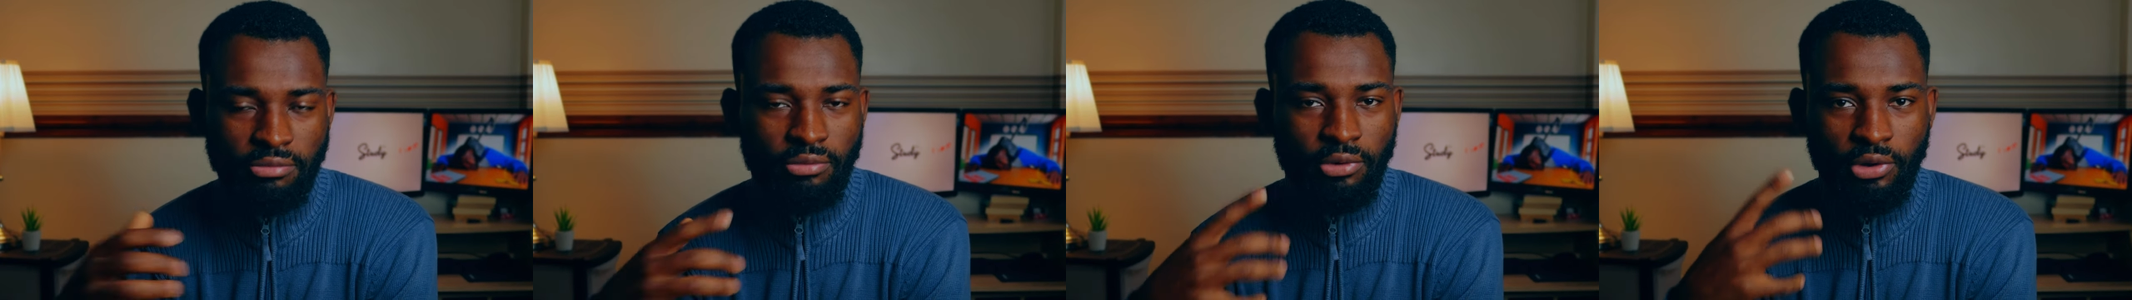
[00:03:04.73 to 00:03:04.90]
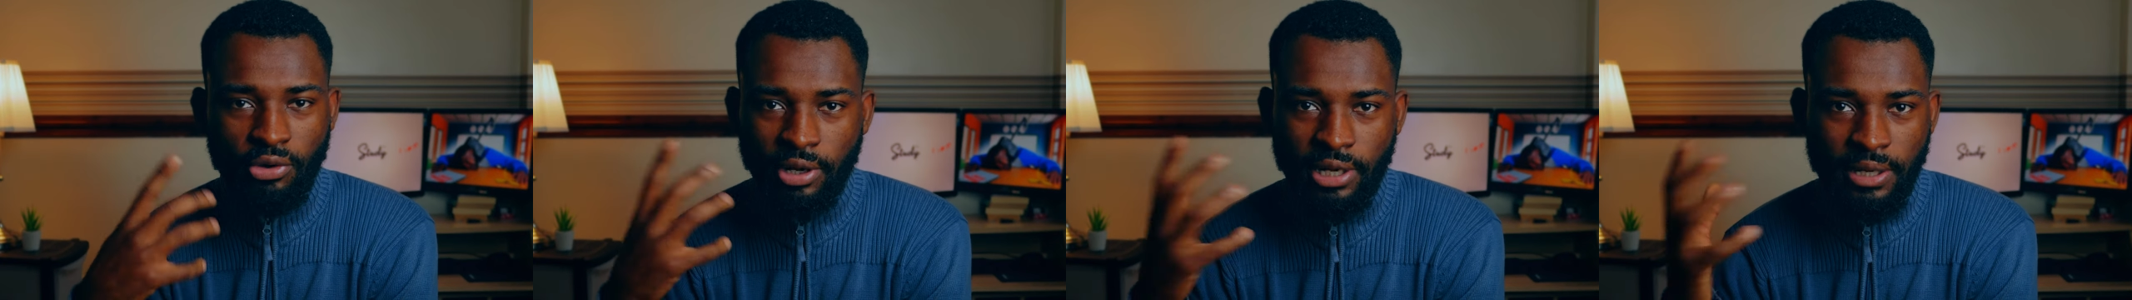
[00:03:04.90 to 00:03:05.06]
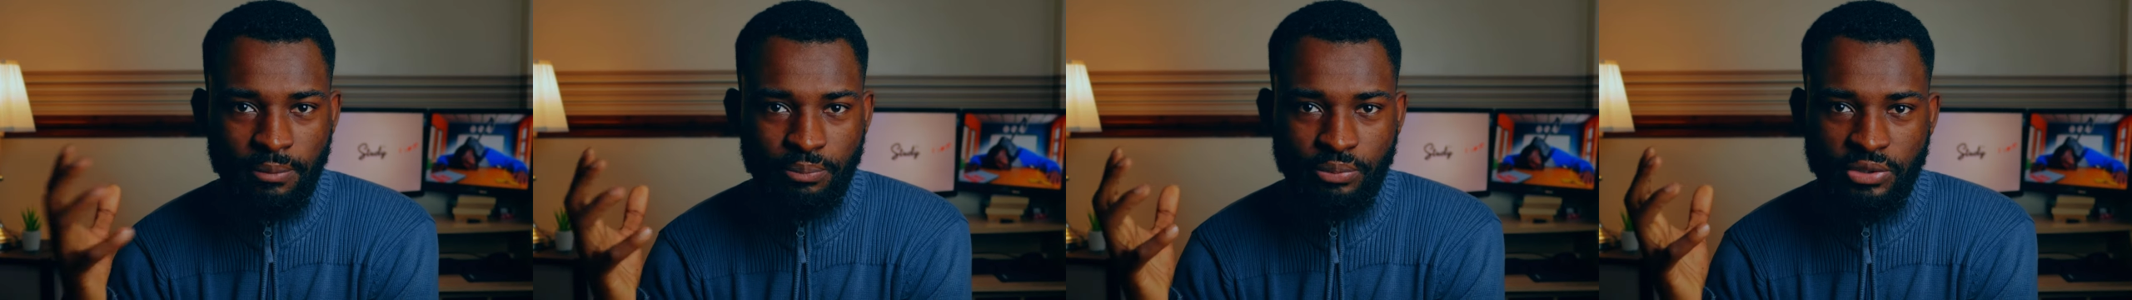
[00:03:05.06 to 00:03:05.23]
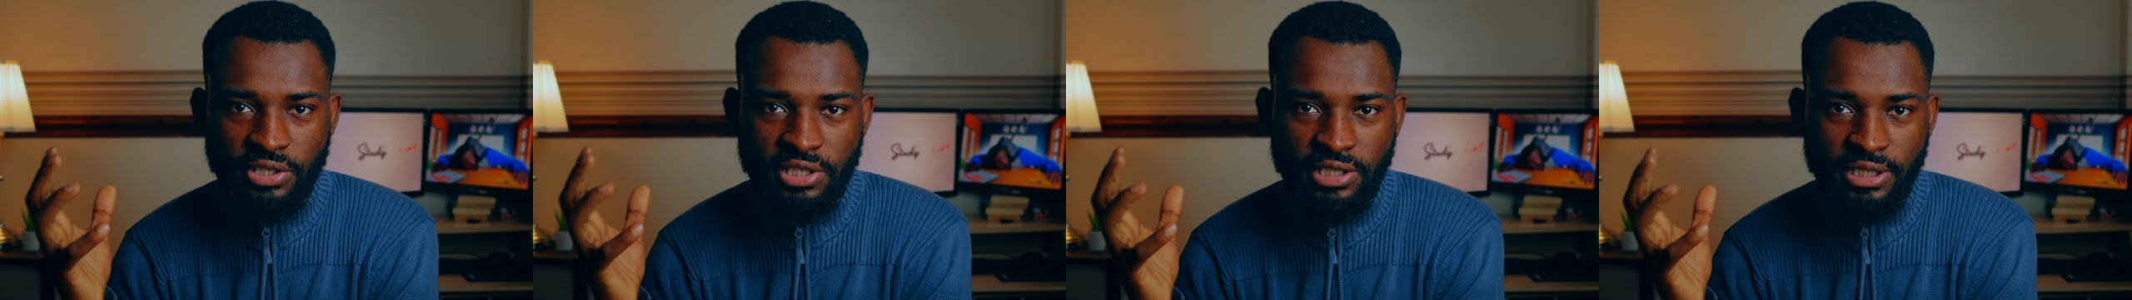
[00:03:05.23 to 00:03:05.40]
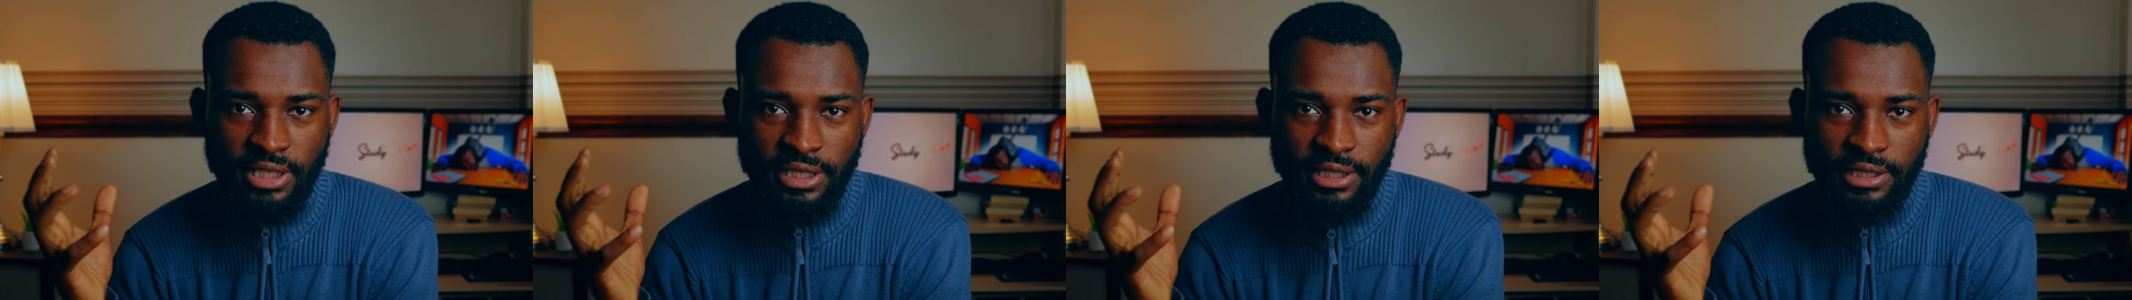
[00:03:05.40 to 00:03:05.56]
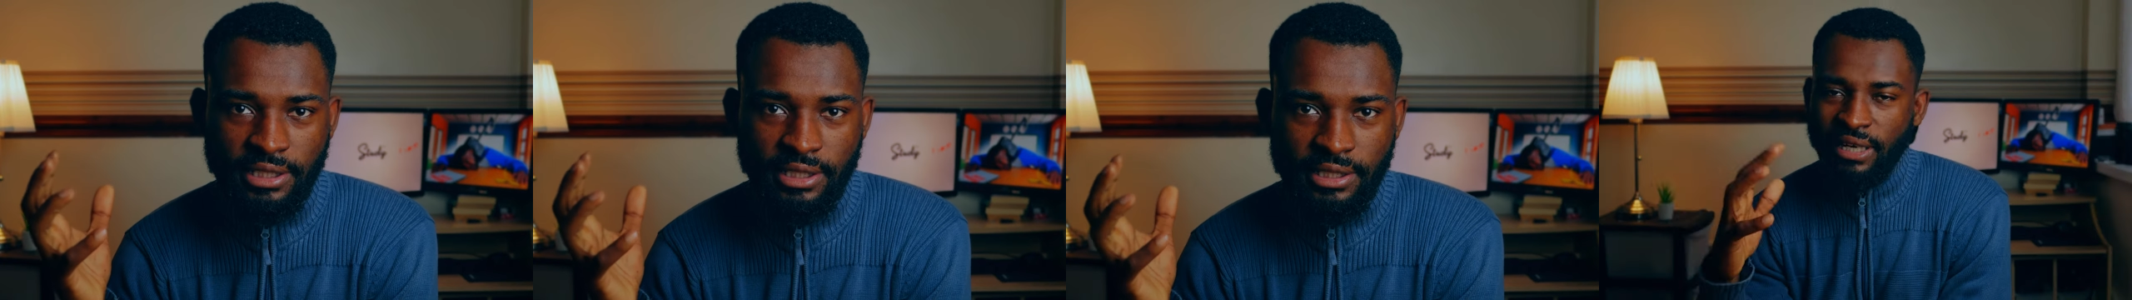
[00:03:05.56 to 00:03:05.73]
We all
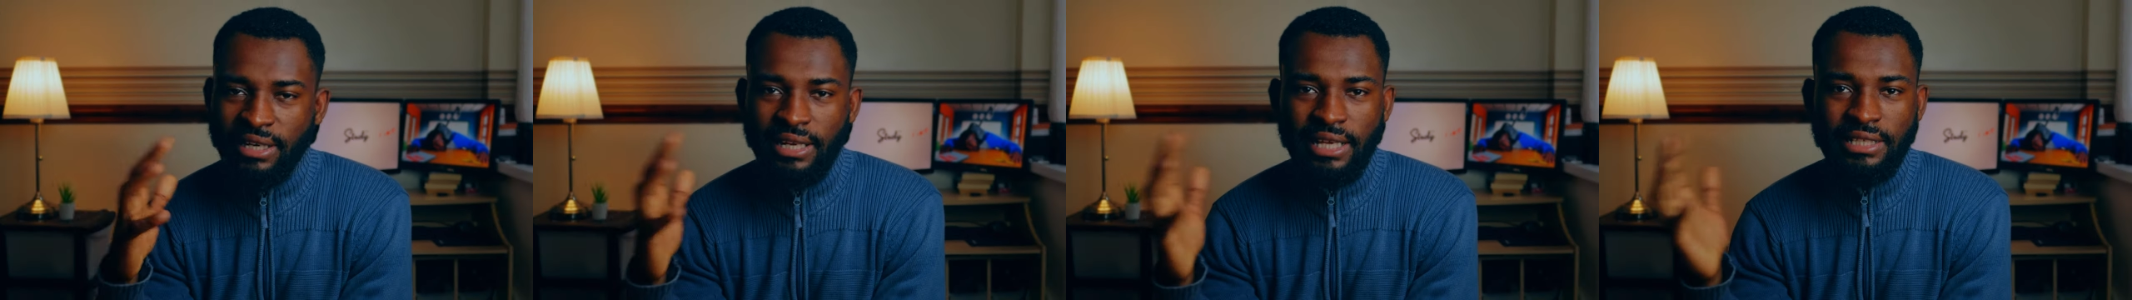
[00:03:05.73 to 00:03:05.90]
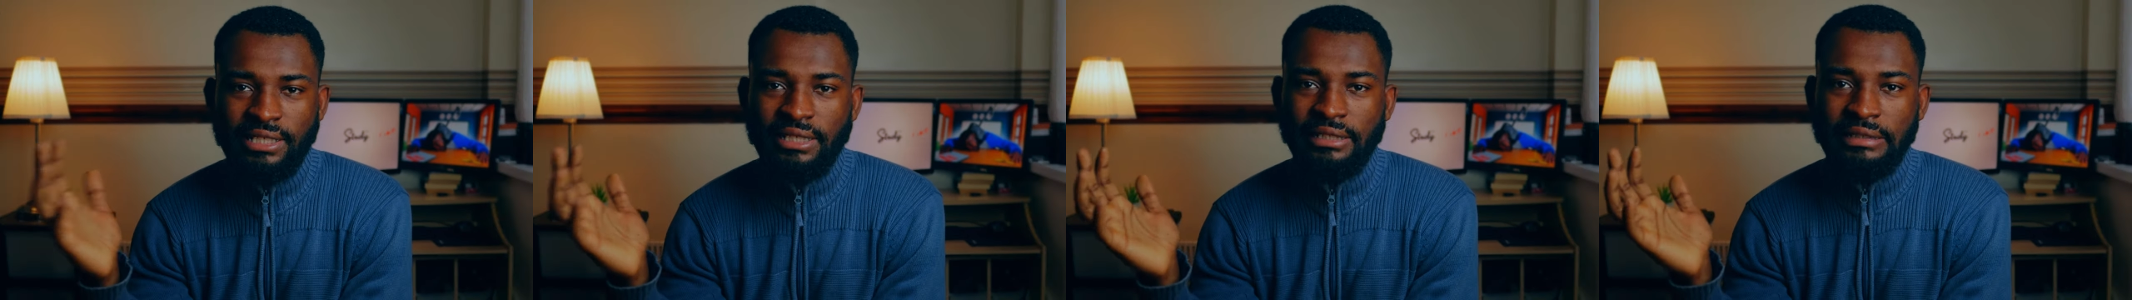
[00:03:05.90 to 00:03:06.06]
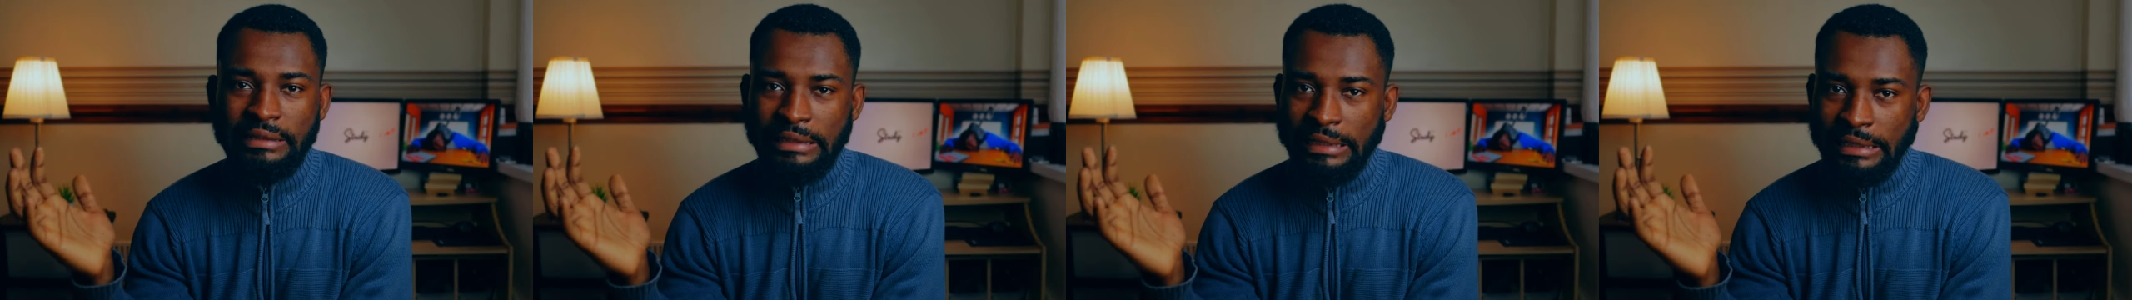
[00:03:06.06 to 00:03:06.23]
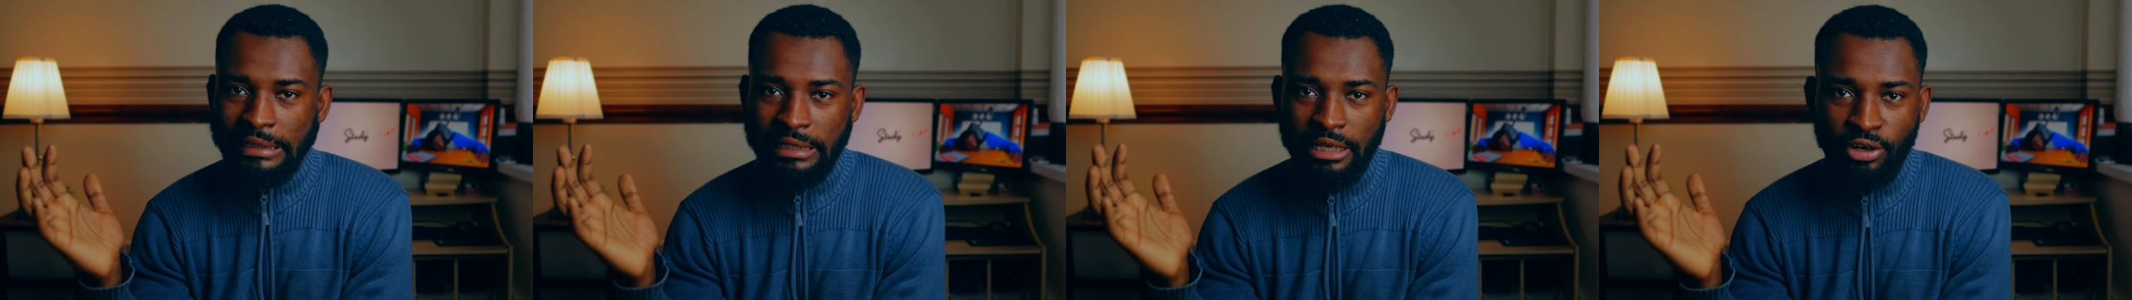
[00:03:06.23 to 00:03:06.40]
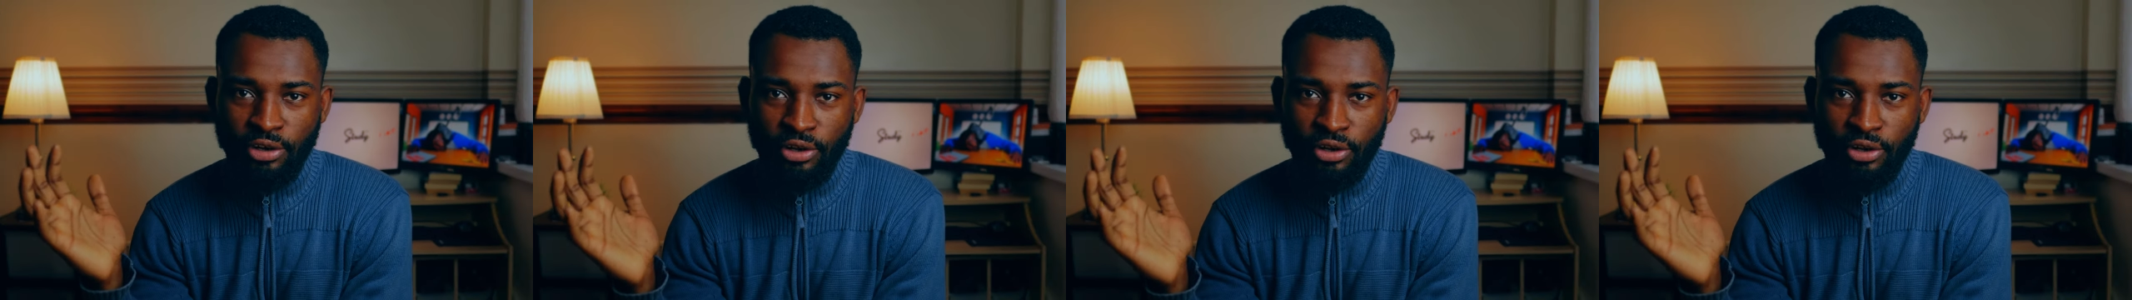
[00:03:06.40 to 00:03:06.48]
appreciate that. It doesn't take a